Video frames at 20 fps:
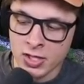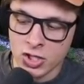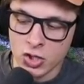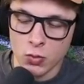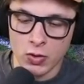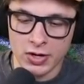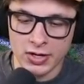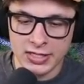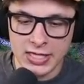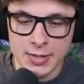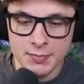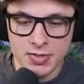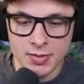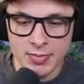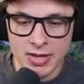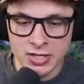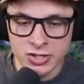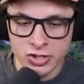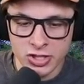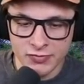want to keep them
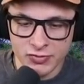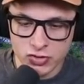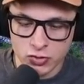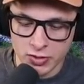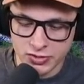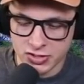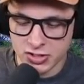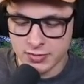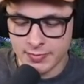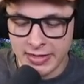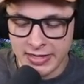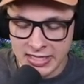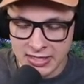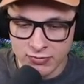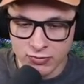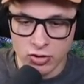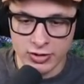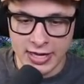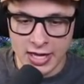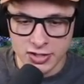in your inventory. So this is my
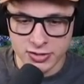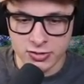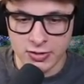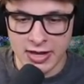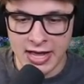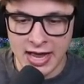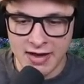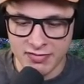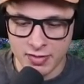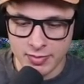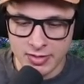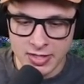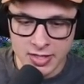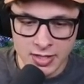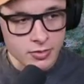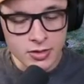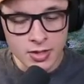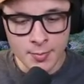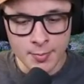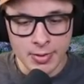evil account, so I don't have them
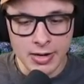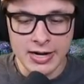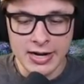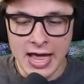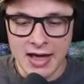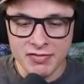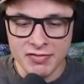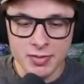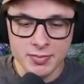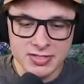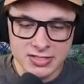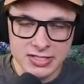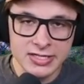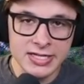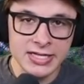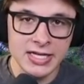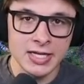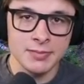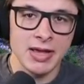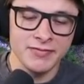here, but I'd have them
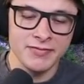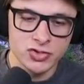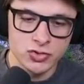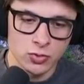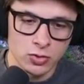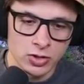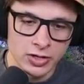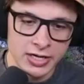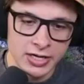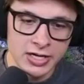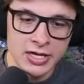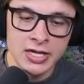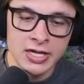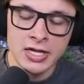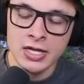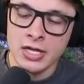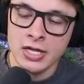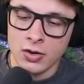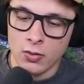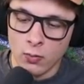sitting in my inventory
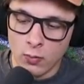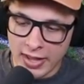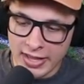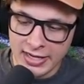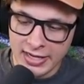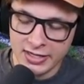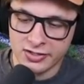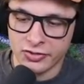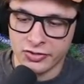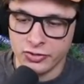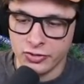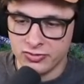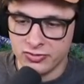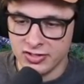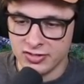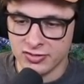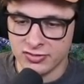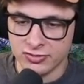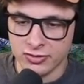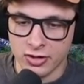waiting until the new
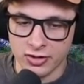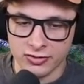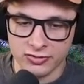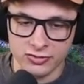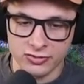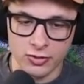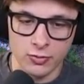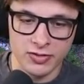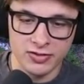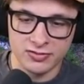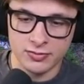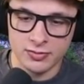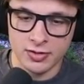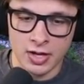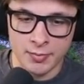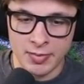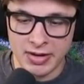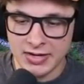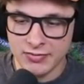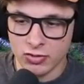season starts. So this, on
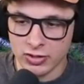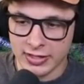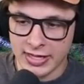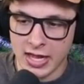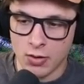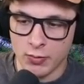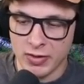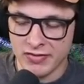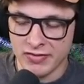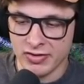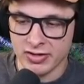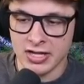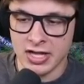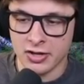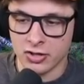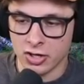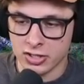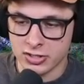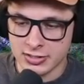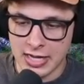my evil account, we haven't
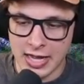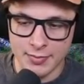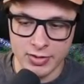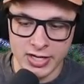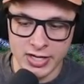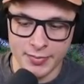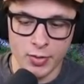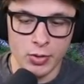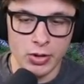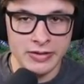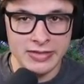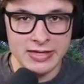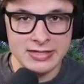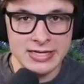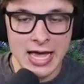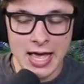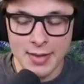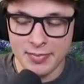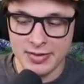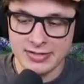gotten our timer here, but when this
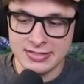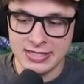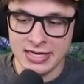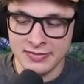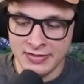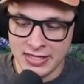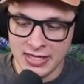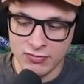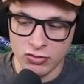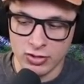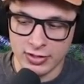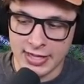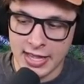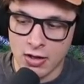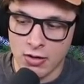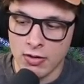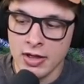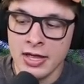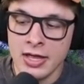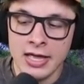happens in the evil
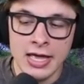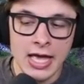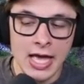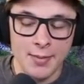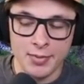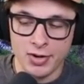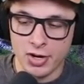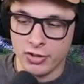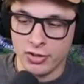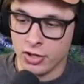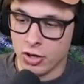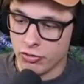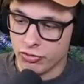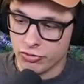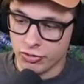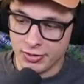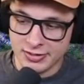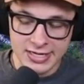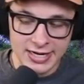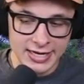account, I'm going to go
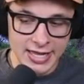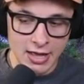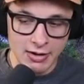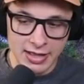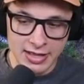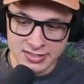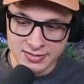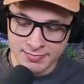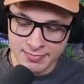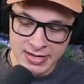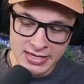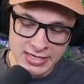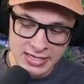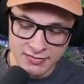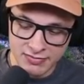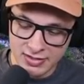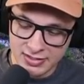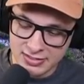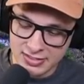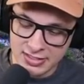through and take out as many of
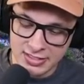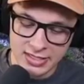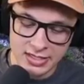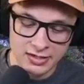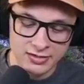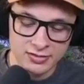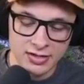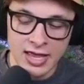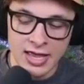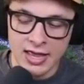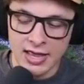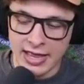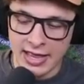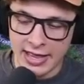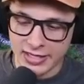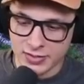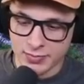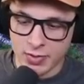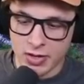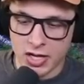these things
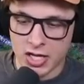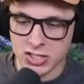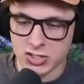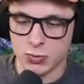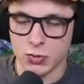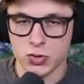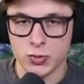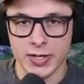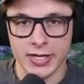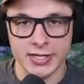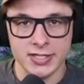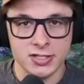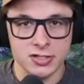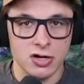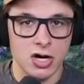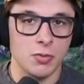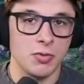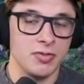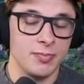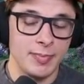as possible, so I can
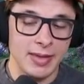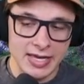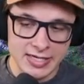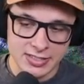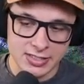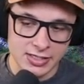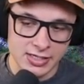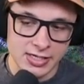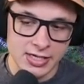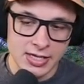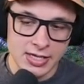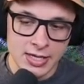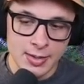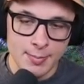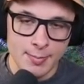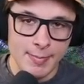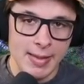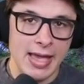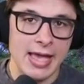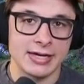start with basically
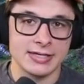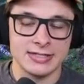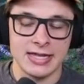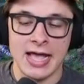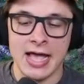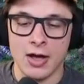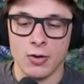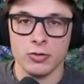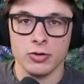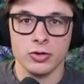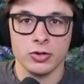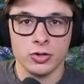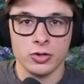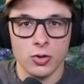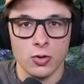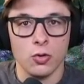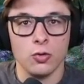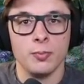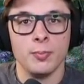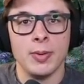maxed out
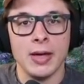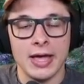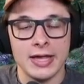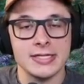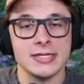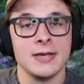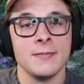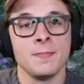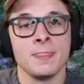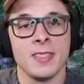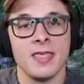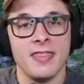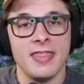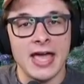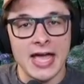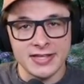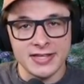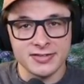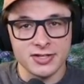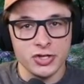gold. But
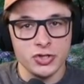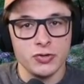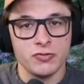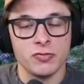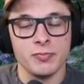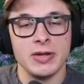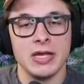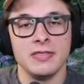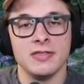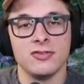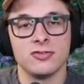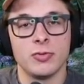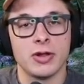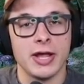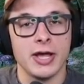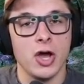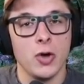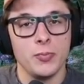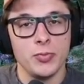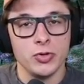that's going to do it for me in this one.
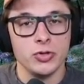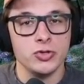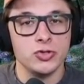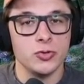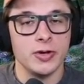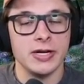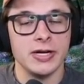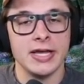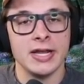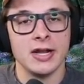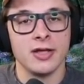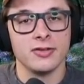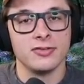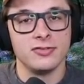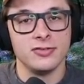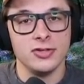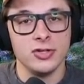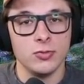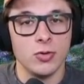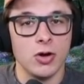I hope you enjoyed it, and I'll
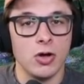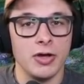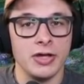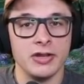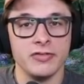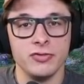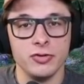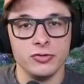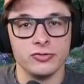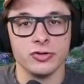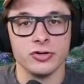see you all in a future